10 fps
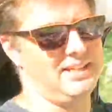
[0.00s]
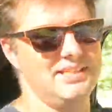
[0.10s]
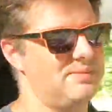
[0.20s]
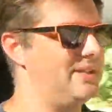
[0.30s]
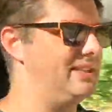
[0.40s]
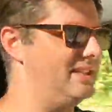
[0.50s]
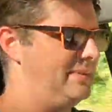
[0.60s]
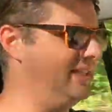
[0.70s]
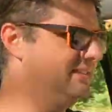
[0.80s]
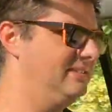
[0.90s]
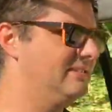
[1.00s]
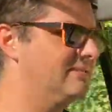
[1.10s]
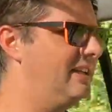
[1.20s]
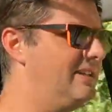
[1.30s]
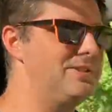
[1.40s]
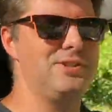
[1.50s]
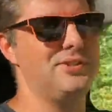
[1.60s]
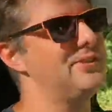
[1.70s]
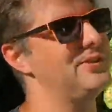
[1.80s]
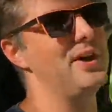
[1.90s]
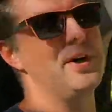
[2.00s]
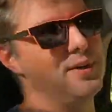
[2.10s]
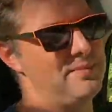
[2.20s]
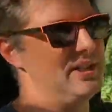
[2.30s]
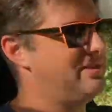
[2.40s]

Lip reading: the speed limit. It's just so much